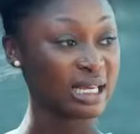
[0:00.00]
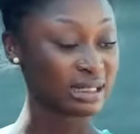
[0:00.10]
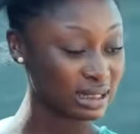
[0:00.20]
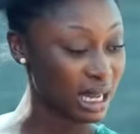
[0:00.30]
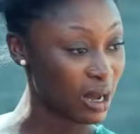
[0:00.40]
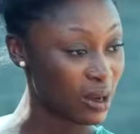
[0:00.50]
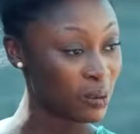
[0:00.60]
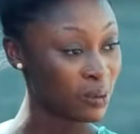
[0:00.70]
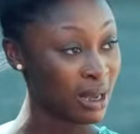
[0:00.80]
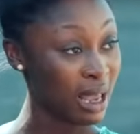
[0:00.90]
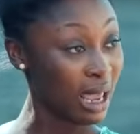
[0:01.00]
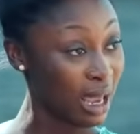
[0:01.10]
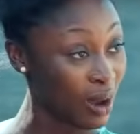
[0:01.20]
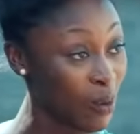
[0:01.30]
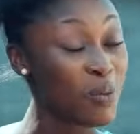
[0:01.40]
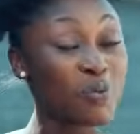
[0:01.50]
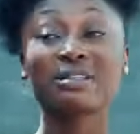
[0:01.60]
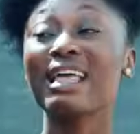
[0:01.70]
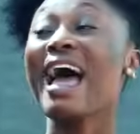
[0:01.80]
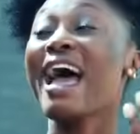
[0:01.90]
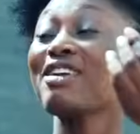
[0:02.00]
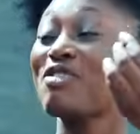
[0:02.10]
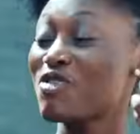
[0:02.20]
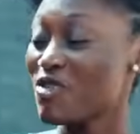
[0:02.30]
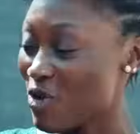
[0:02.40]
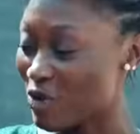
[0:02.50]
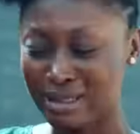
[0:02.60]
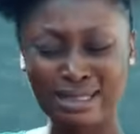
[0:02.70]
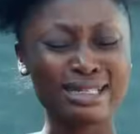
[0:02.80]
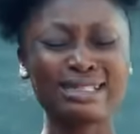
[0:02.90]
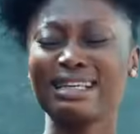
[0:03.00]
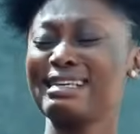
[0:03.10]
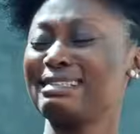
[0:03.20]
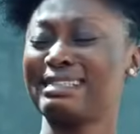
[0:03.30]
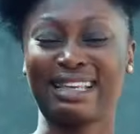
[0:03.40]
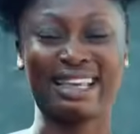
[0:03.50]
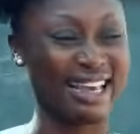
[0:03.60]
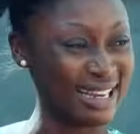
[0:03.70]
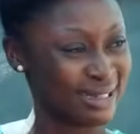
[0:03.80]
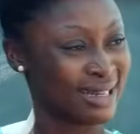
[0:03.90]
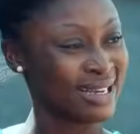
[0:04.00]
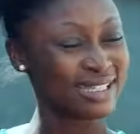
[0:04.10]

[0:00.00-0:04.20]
Yes, now. Eh, when would I crush? See, see his skin.